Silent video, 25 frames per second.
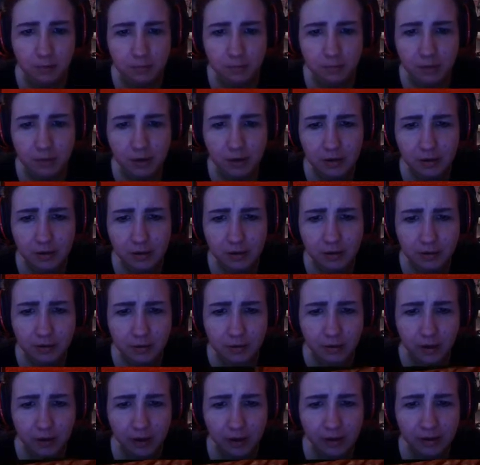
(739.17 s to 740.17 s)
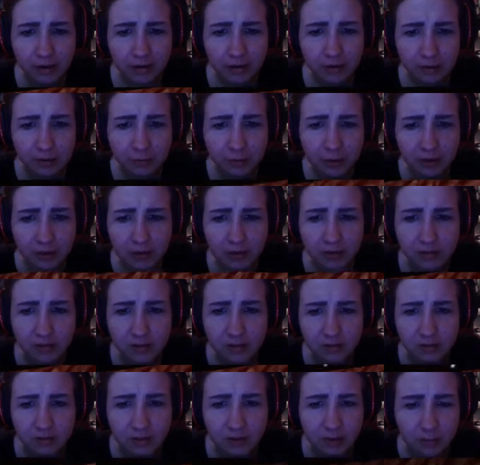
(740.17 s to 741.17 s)
But I guess I'm gonna
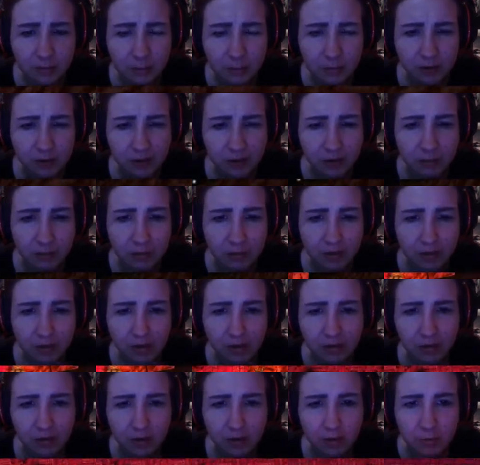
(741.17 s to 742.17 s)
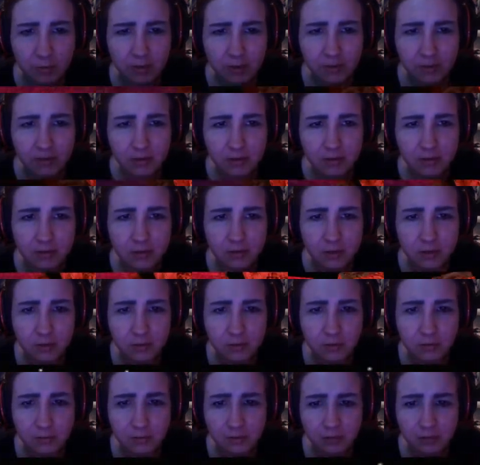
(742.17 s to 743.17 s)
just stop in here a minute and talk about this a little,
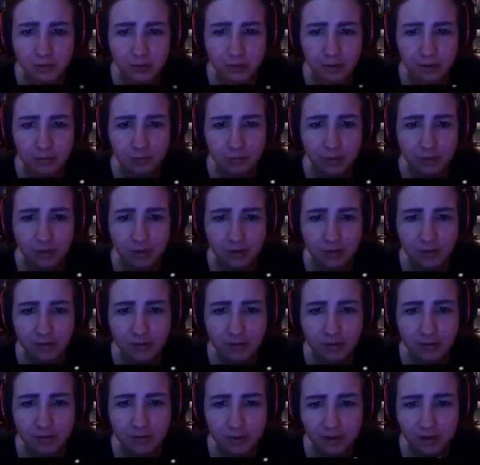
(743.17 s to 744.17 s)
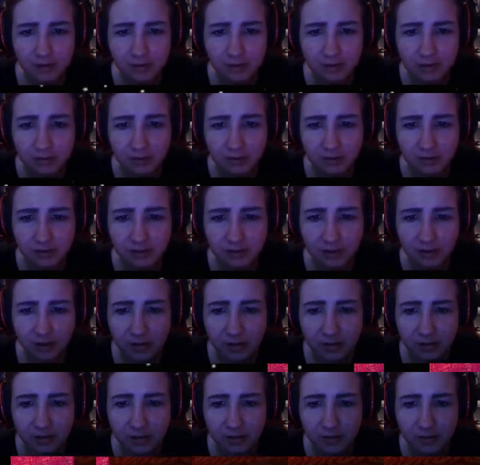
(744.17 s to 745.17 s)
because this actually was the
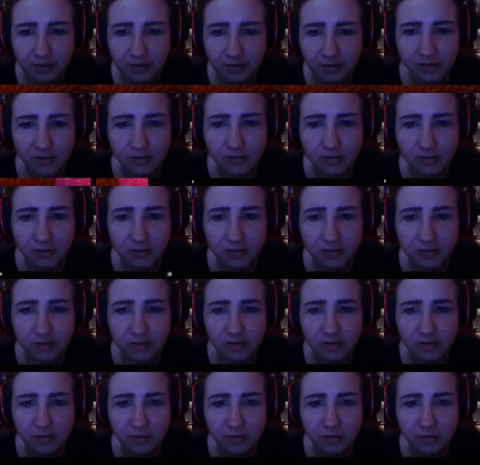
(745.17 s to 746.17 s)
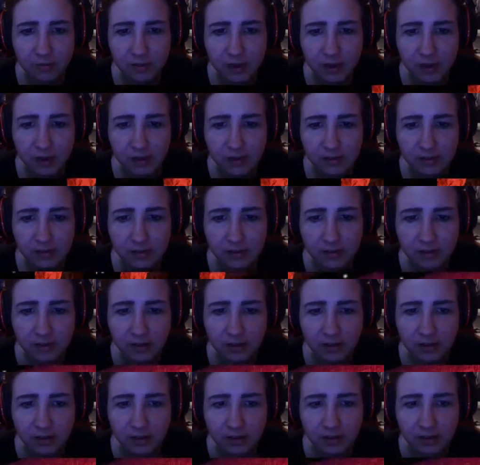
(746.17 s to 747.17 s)
colors, like this was the sort of
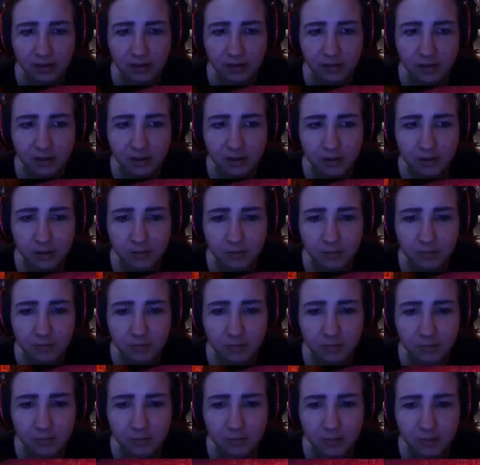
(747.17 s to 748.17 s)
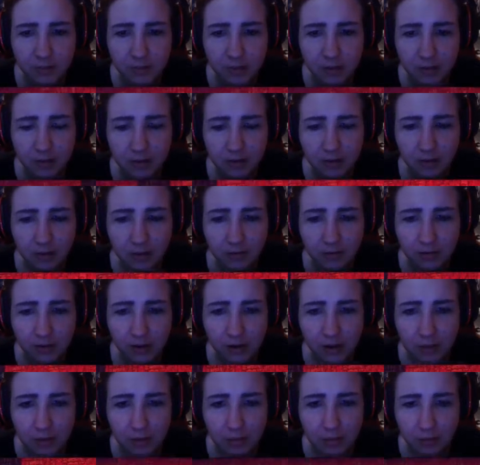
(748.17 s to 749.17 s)
idea in the
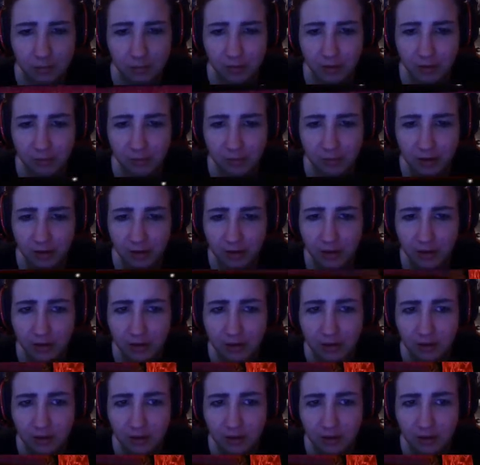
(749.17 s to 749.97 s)
video Me, Me, Me.